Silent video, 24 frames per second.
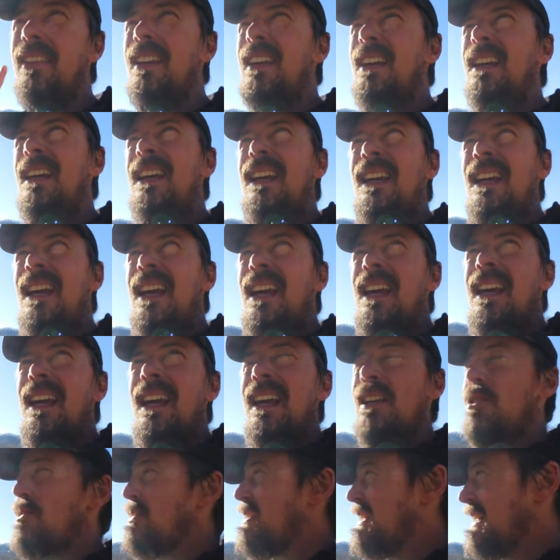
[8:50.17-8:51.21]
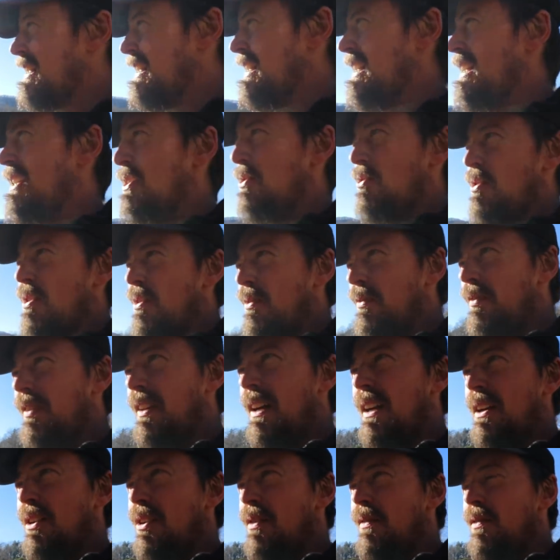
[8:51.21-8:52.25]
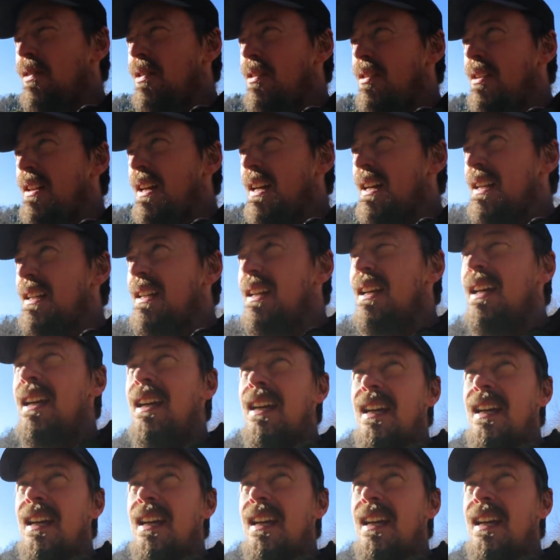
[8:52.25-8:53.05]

and you see a drone flying over your land